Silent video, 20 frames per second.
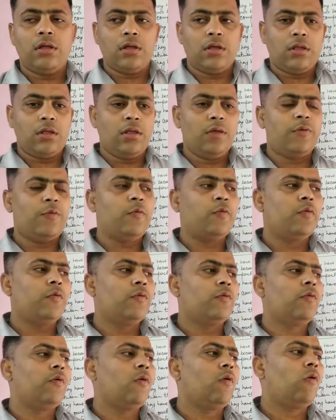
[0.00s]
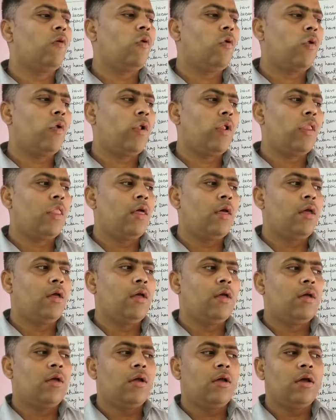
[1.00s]
If
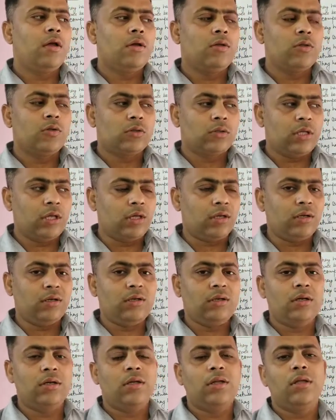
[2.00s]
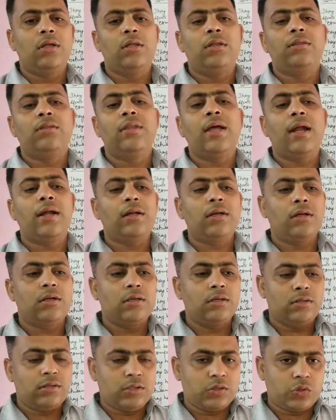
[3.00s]
you think that
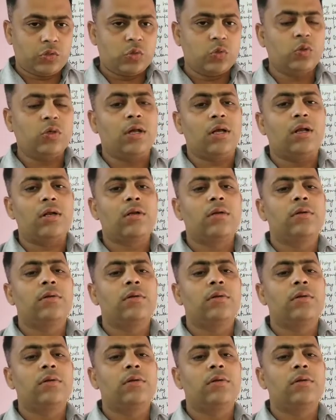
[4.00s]
the sugar